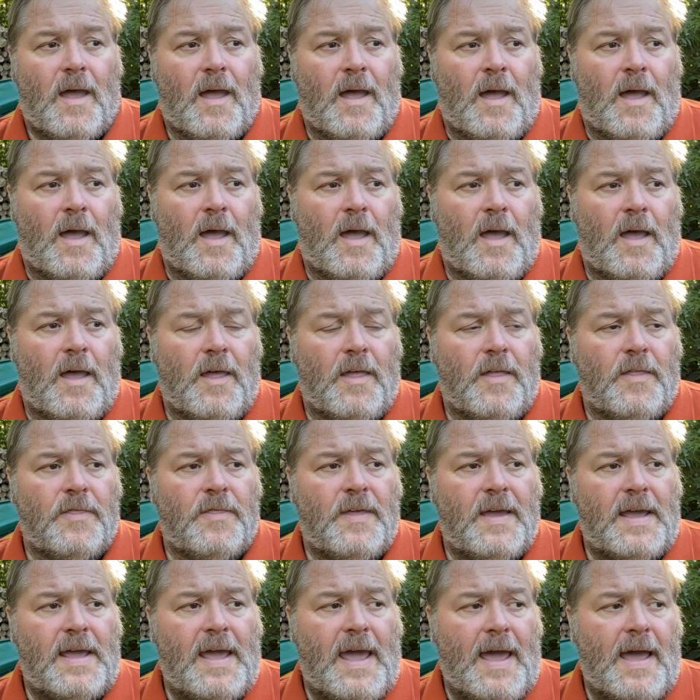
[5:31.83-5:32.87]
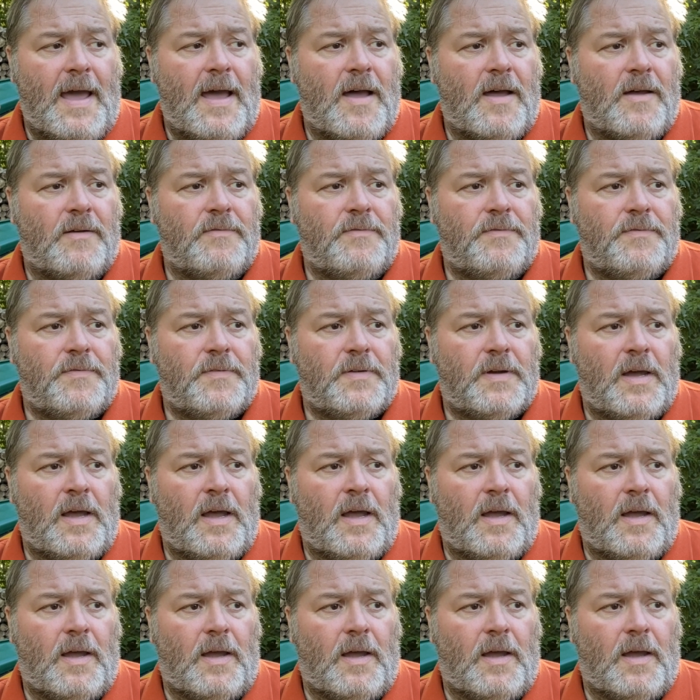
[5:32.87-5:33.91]
They have
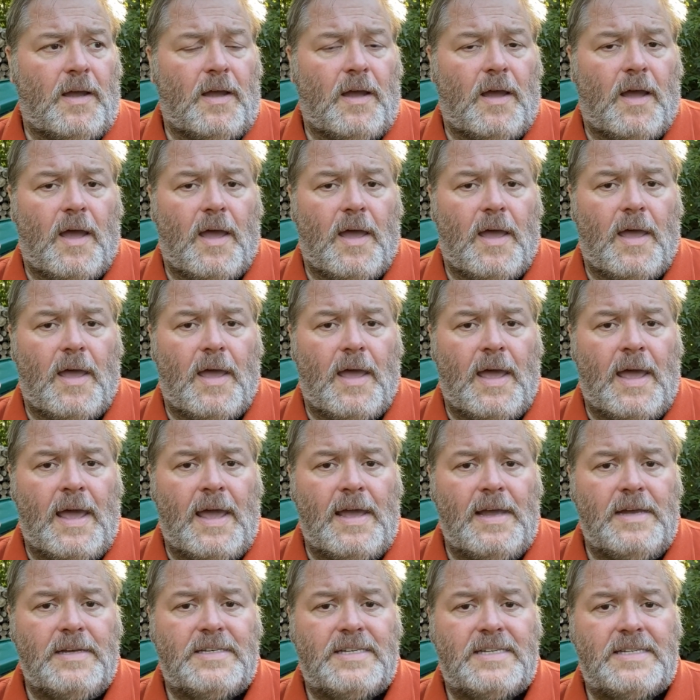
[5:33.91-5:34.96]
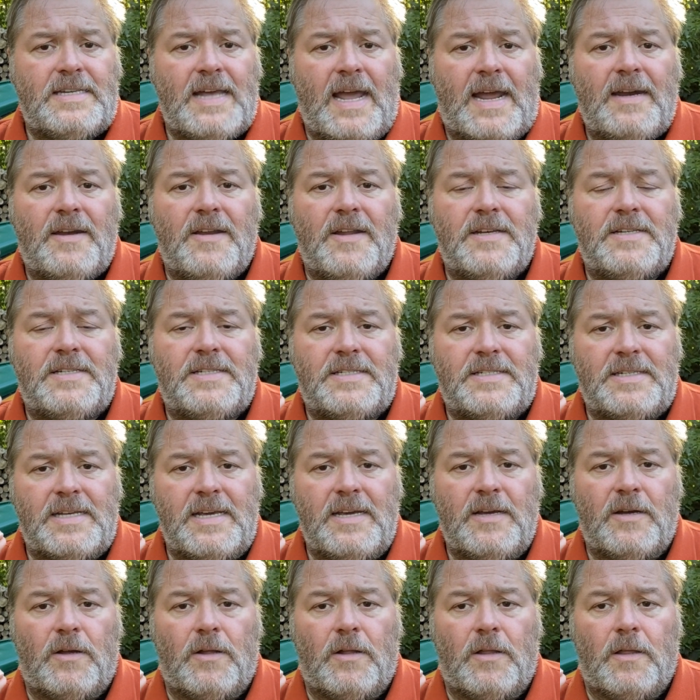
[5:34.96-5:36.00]
a stainless
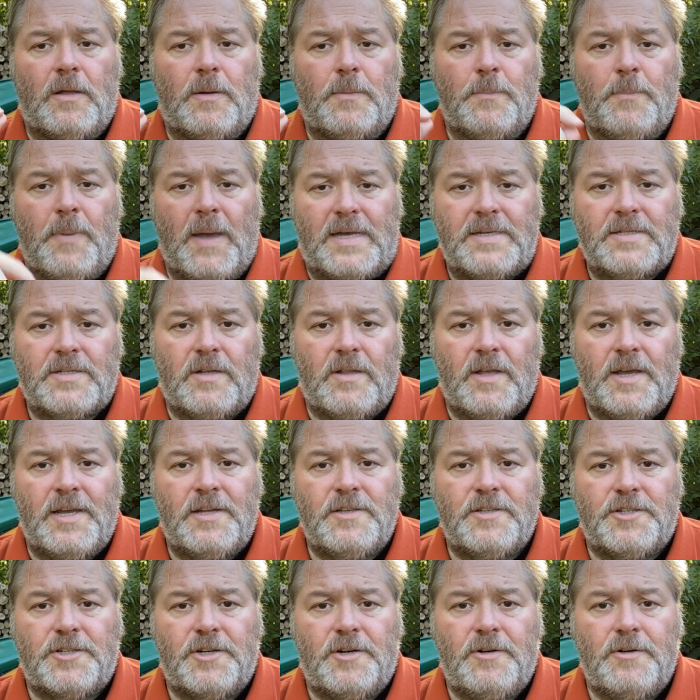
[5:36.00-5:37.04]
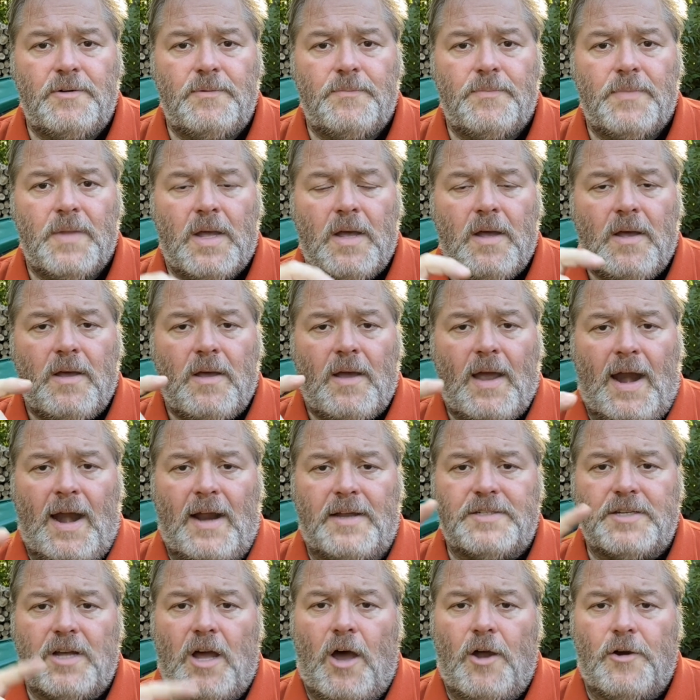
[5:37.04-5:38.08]
steel bezel insert, and
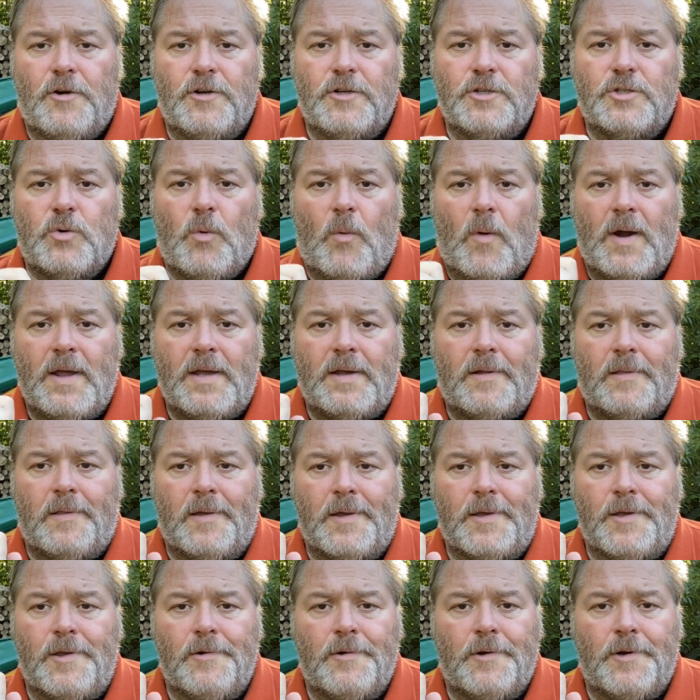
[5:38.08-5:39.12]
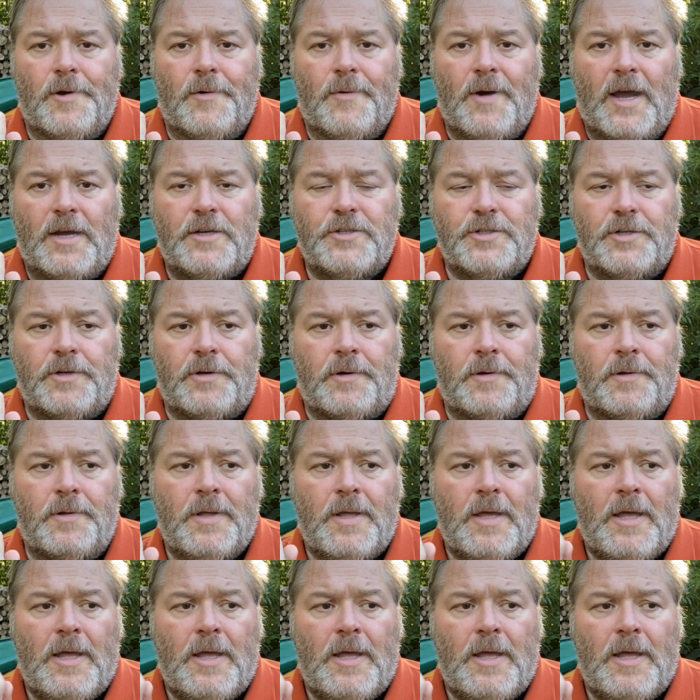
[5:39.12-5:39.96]
it's 120 click unidirectional.